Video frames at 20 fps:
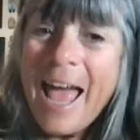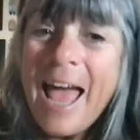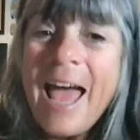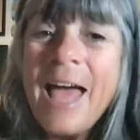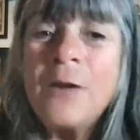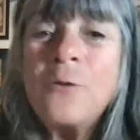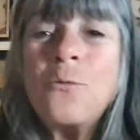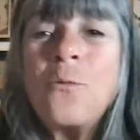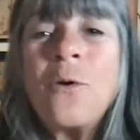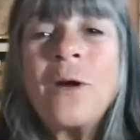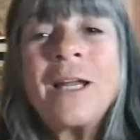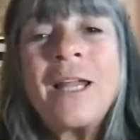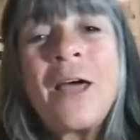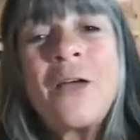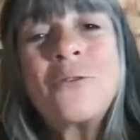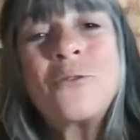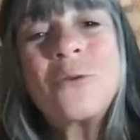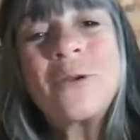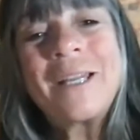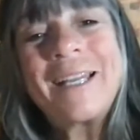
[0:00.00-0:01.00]
and
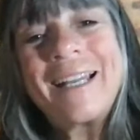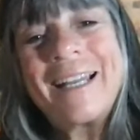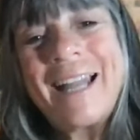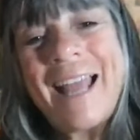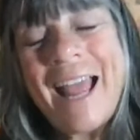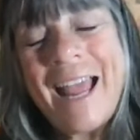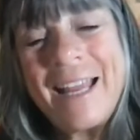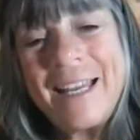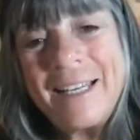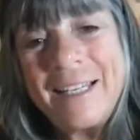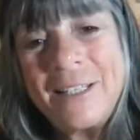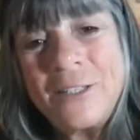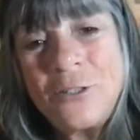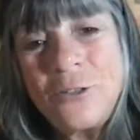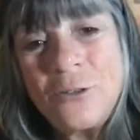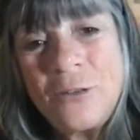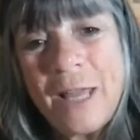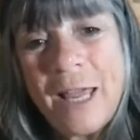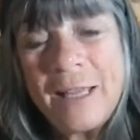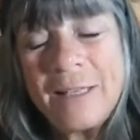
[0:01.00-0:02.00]

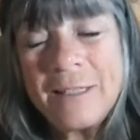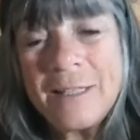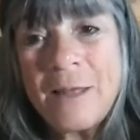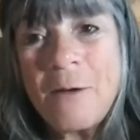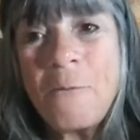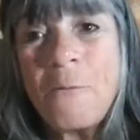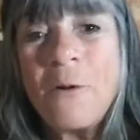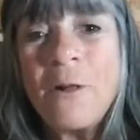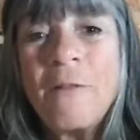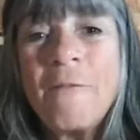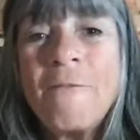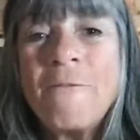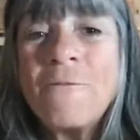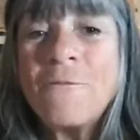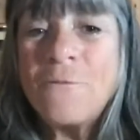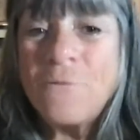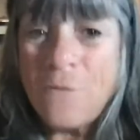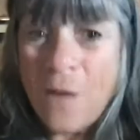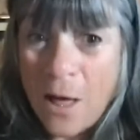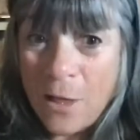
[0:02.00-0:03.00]
182 days that will
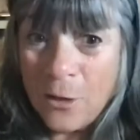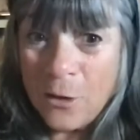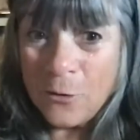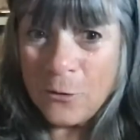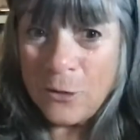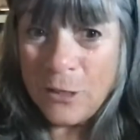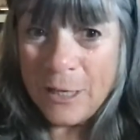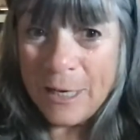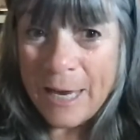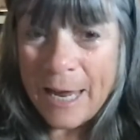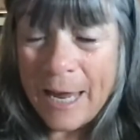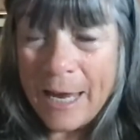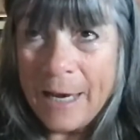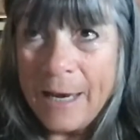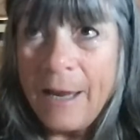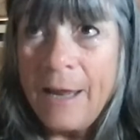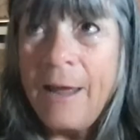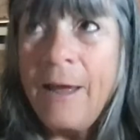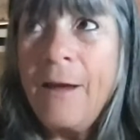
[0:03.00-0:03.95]
follow today